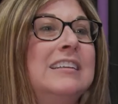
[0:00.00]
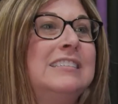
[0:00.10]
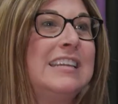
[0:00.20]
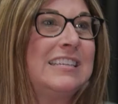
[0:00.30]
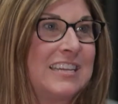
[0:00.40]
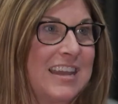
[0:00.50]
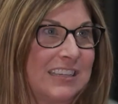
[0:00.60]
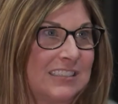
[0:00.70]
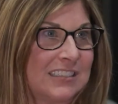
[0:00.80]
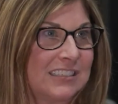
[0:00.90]

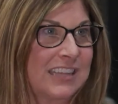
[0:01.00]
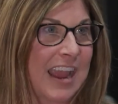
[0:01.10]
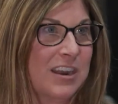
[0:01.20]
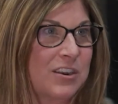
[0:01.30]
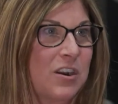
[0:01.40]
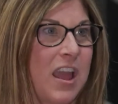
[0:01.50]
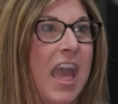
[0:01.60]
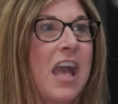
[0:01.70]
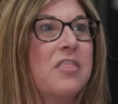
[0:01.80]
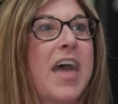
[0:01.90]
DTS is standard.
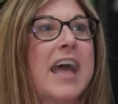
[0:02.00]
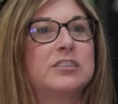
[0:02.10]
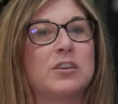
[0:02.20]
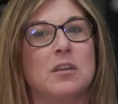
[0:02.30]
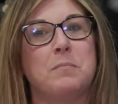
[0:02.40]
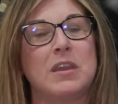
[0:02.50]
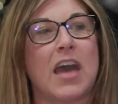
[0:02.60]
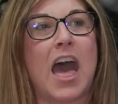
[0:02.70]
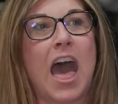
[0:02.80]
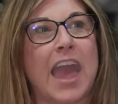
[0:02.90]
That's going to be the
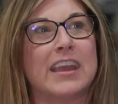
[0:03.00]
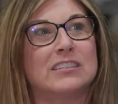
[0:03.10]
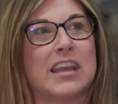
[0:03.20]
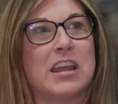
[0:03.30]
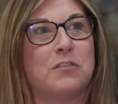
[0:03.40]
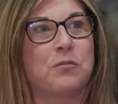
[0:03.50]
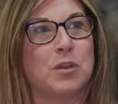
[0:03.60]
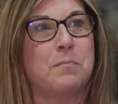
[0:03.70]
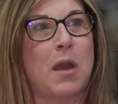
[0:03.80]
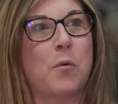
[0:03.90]
highest end of
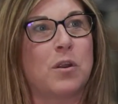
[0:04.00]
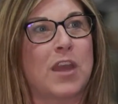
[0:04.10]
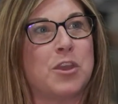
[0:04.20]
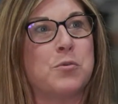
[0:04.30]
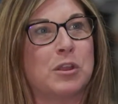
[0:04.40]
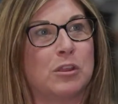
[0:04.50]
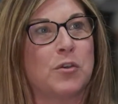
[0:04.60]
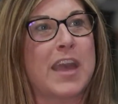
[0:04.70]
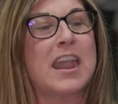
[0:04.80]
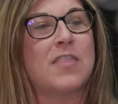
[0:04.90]
repower that you can
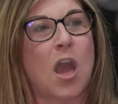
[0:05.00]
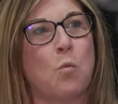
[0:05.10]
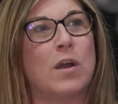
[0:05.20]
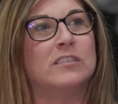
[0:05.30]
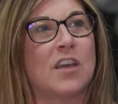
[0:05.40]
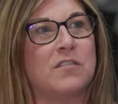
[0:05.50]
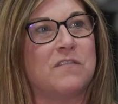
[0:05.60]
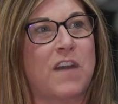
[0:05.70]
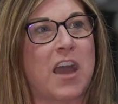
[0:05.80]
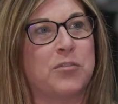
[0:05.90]
look at in that
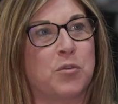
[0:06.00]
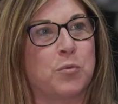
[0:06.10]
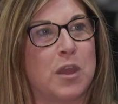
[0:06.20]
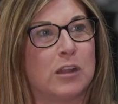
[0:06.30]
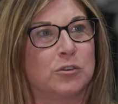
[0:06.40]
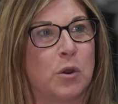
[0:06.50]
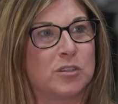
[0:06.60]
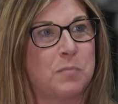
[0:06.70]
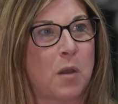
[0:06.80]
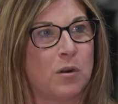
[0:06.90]
175 to 300
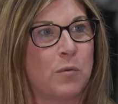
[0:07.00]
horsepower